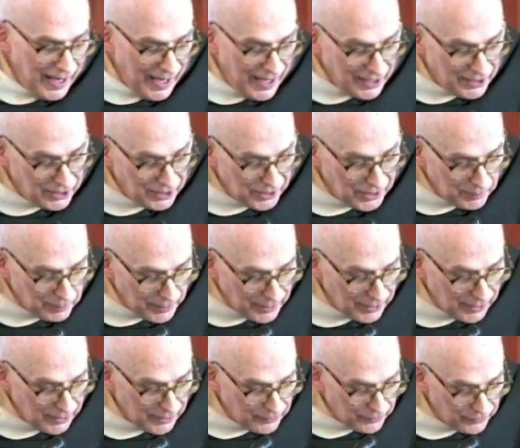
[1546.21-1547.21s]
and in the
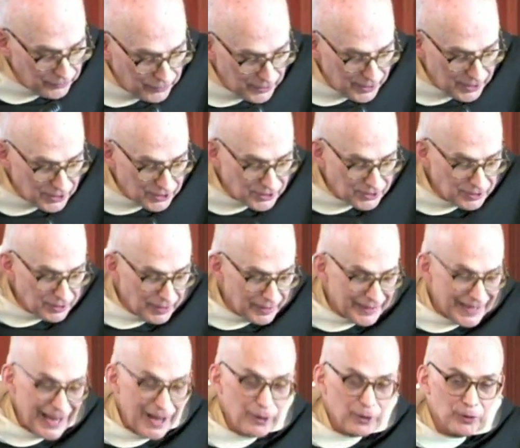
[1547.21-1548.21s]
middle of his
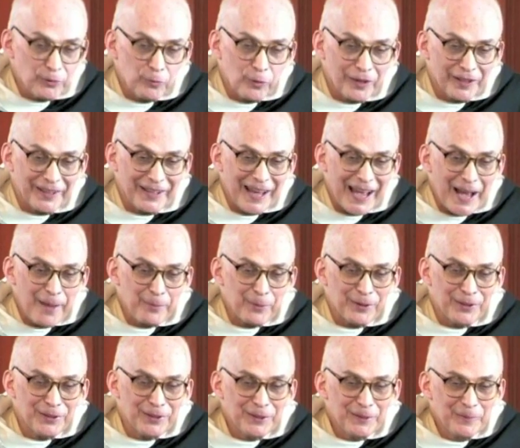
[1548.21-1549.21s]
account of what had
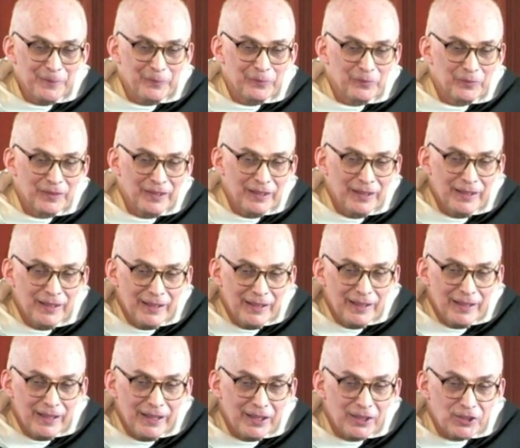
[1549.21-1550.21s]
happened,
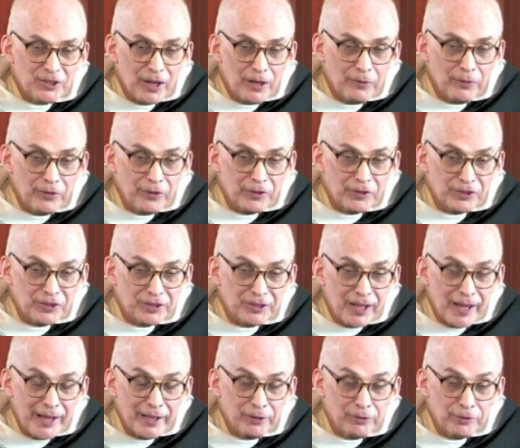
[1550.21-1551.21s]
he discovered that the
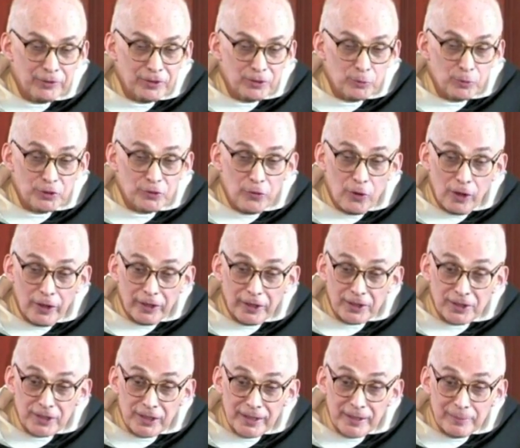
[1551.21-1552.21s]
psychiatrist was falling
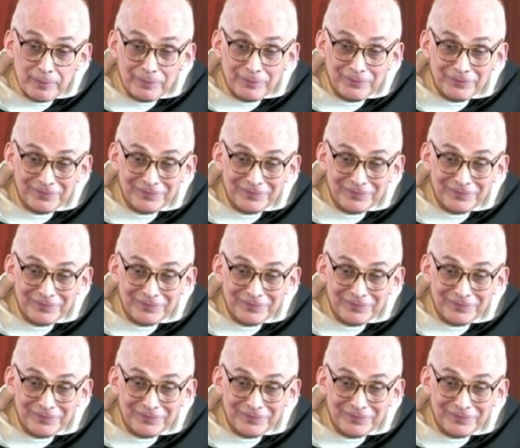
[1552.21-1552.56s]
asleep.